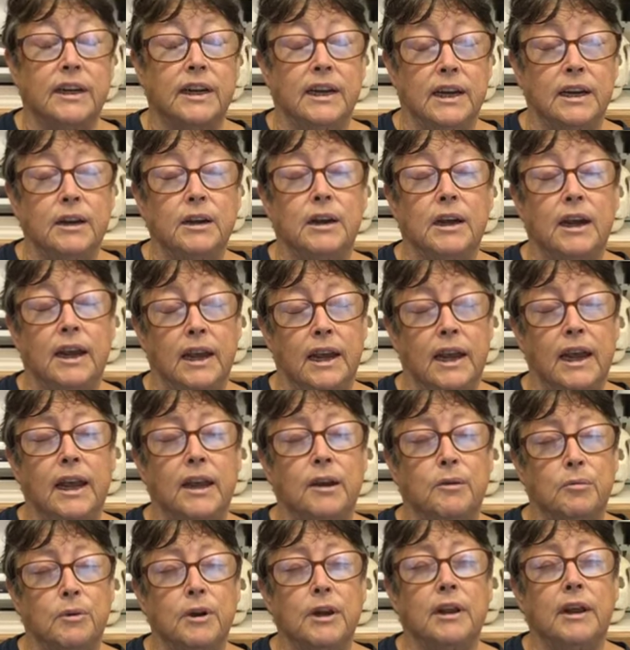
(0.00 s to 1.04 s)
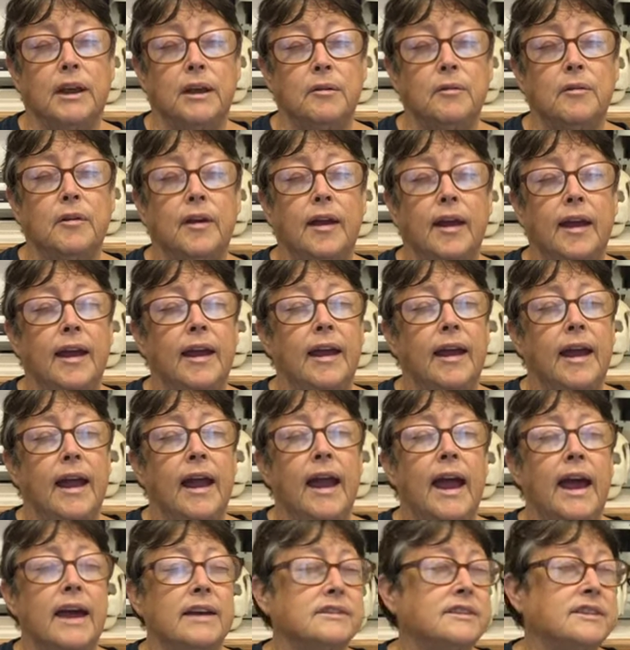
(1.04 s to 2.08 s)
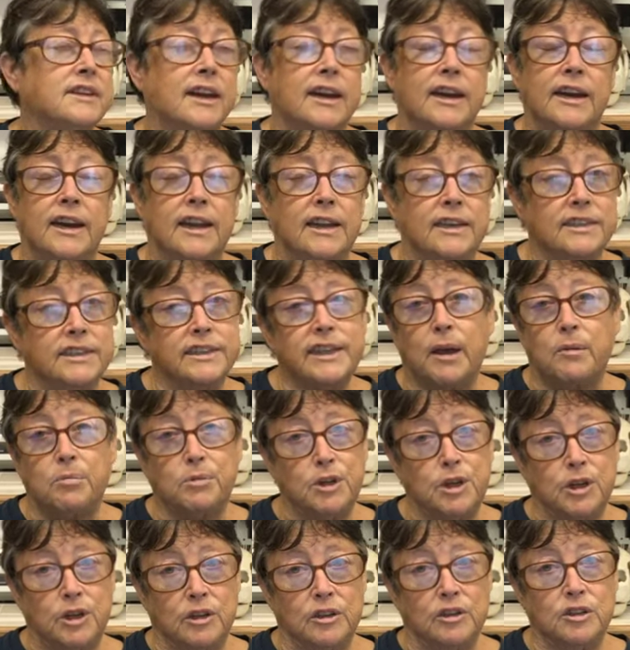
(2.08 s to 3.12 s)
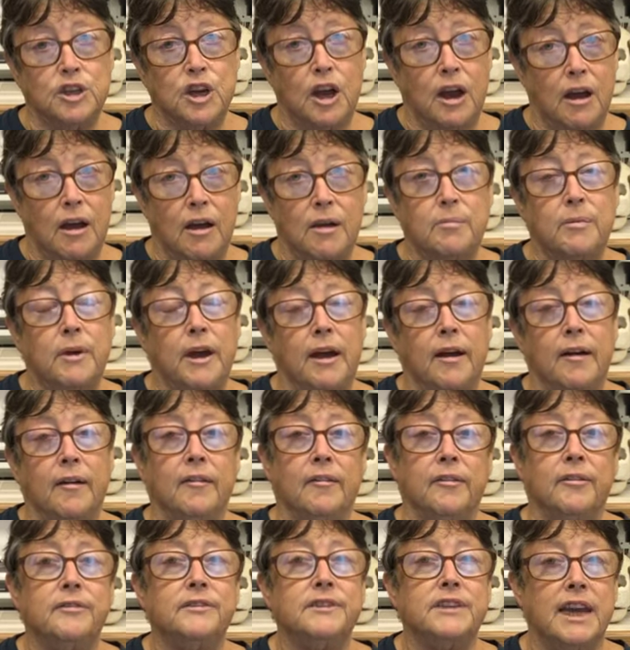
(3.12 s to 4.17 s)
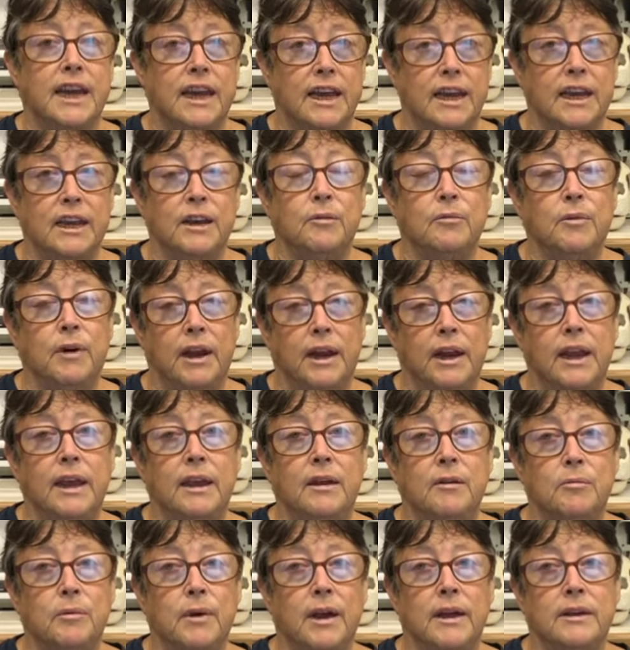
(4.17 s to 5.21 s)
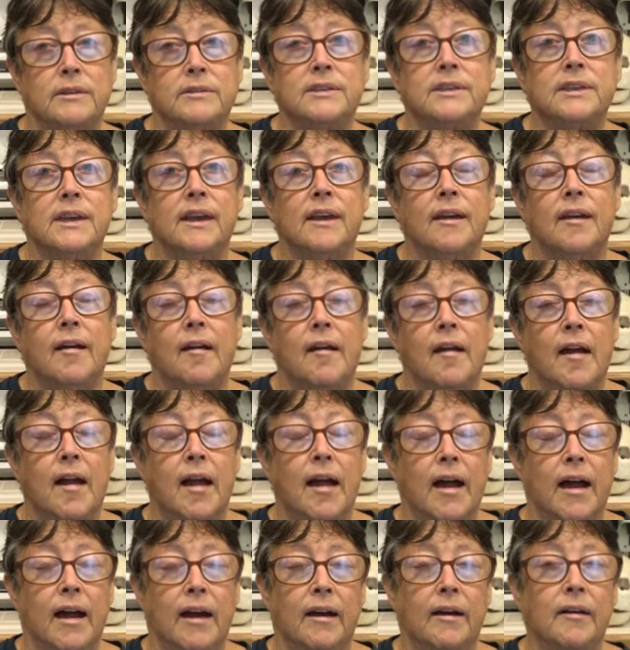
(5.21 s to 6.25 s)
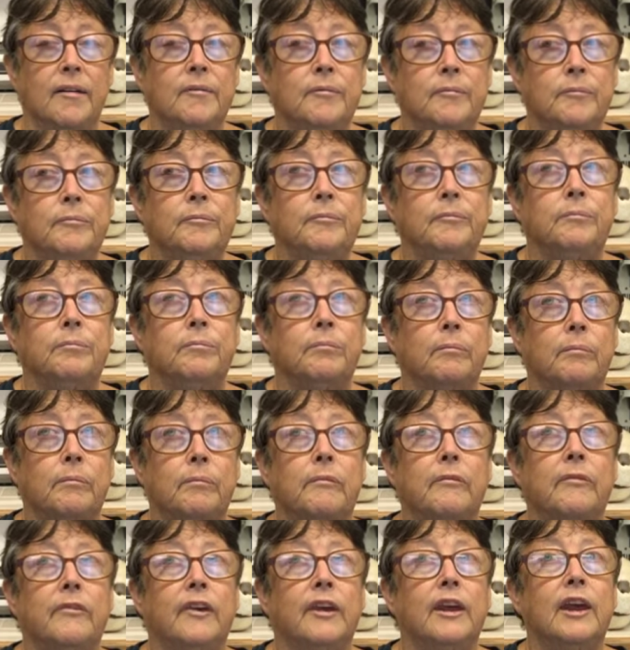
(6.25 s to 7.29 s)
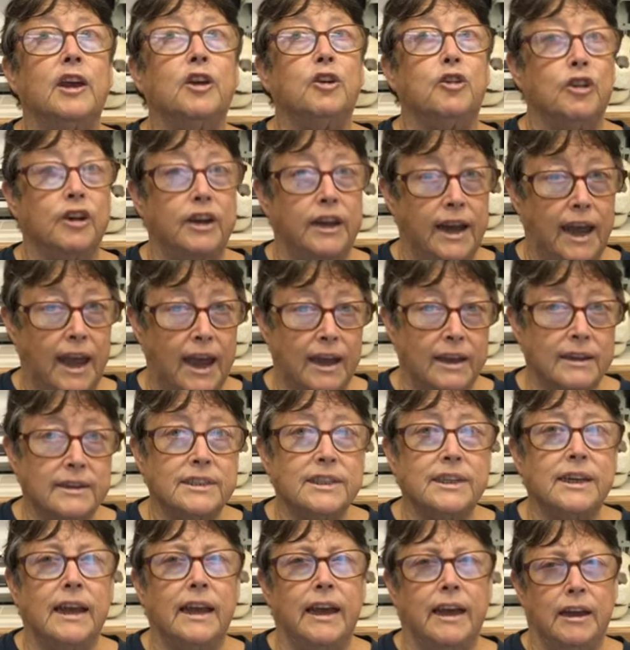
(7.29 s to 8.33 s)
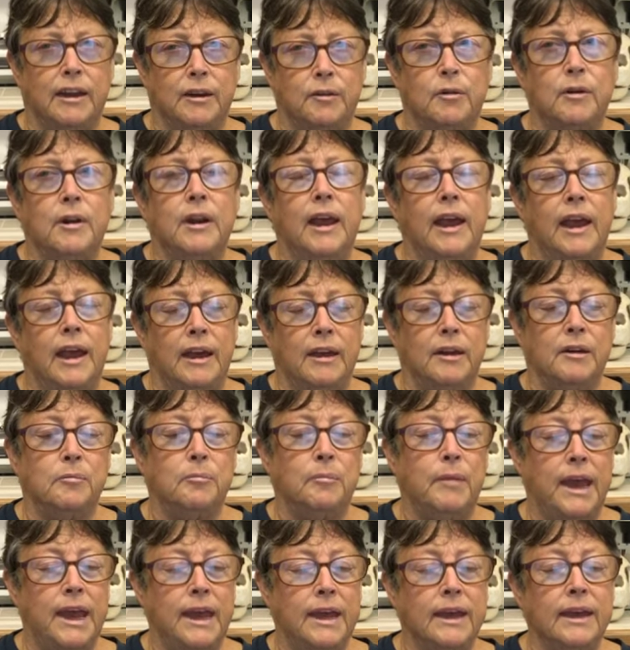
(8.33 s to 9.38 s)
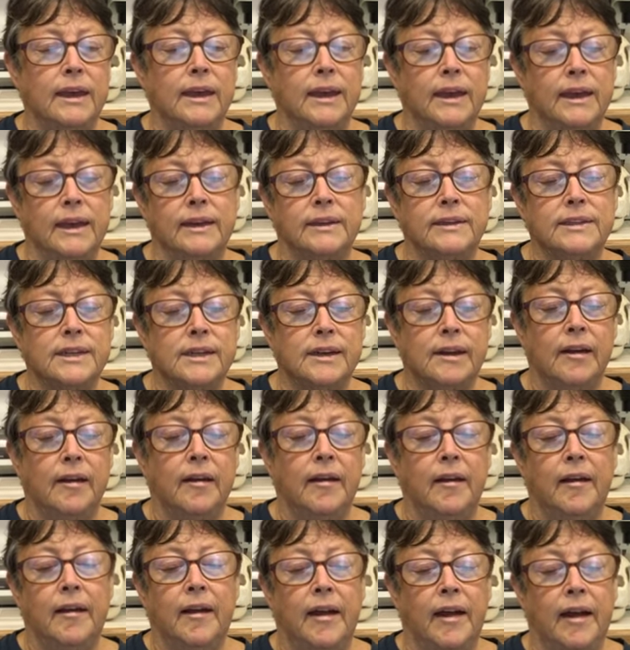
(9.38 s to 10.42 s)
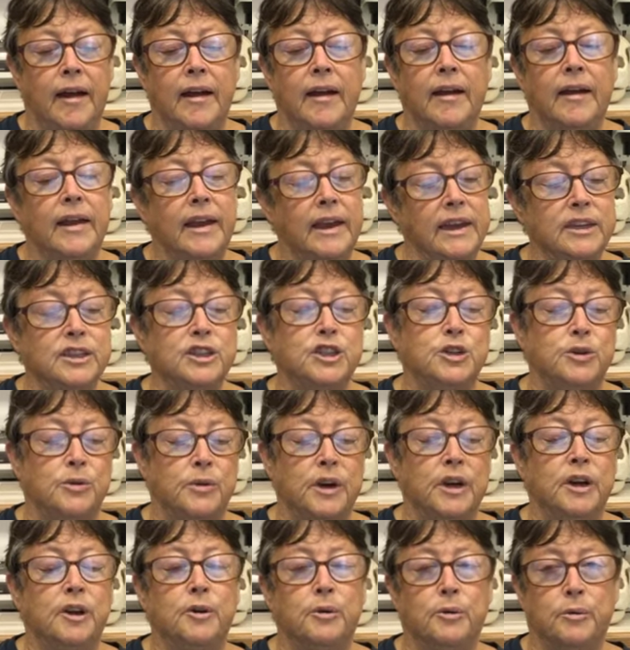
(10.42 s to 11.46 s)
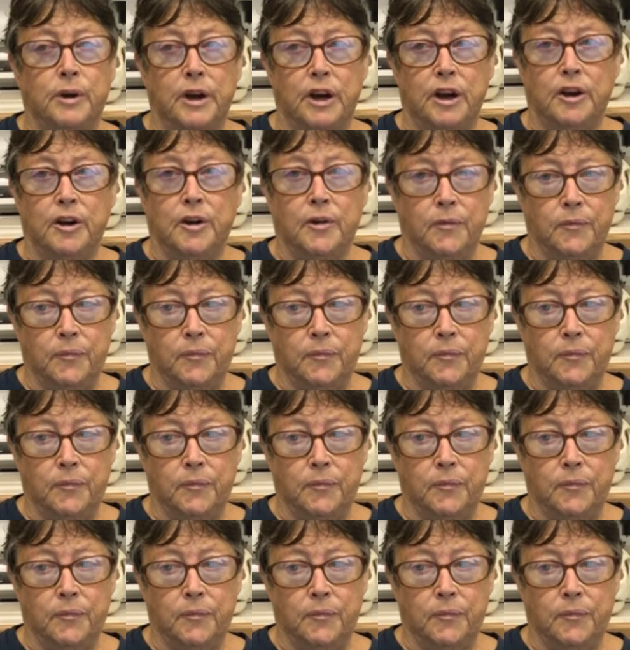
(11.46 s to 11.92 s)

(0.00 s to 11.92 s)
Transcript: And he, he really has done an exceptional job of taking what he was um, good at and, and making it uh, into a career.